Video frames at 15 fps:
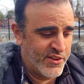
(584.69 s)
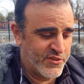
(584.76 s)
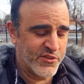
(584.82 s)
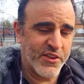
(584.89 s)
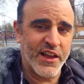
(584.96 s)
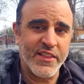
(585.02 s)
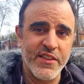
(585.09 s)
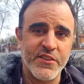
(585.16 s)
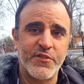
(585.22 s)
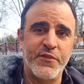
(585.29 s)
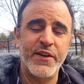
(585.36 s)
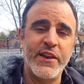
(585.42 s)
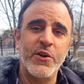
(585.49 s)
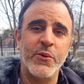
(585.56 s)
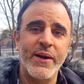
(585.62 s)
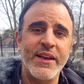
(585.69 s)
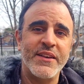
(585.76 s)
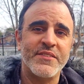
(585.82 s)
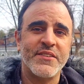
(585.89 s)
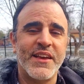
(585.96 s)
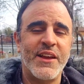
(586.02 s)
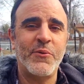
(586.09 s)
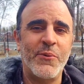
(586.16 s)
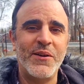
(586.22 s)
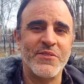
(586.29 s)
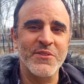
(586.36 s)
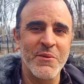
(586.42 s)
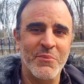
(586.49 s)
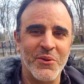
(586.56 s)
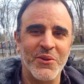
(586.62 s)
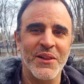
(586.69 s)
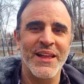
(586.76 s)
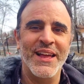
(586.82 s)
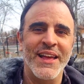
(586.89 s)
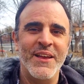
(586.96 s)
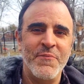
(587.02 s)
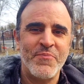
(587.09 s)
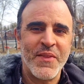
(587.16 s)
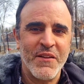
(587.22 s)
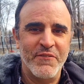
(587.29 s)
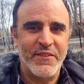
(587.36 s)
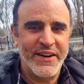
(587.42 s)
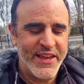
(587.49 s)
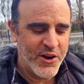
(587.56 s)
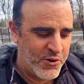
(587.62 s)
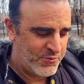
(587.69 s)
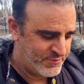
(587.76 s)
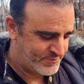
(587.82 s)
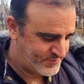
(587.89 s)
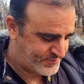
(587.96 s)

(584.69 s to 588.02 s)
just like this video is a reasonable video.